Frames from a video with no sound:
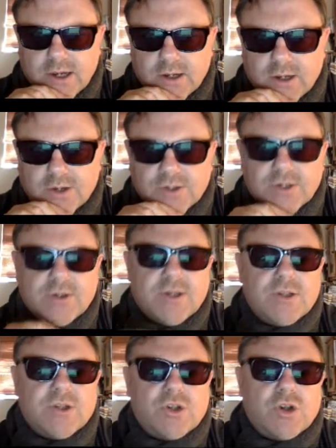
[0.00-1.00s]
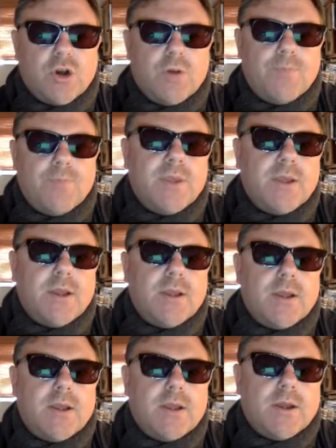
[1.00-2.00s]
cartoon into shot.
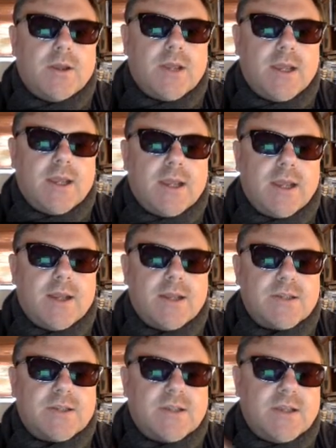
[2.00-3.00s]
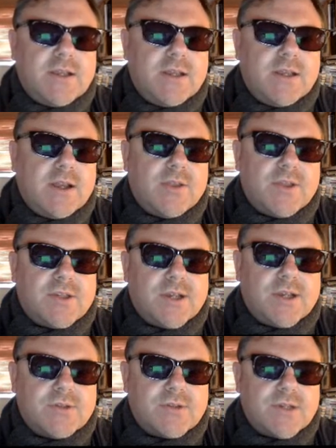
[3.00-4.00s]
Okay, and that's the
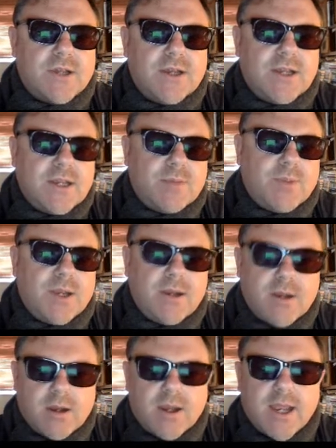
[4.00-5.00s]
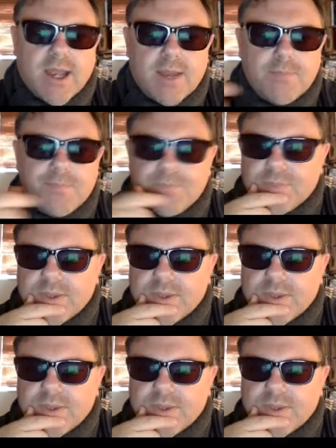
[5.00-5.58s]
title slide. Ich bin, I am.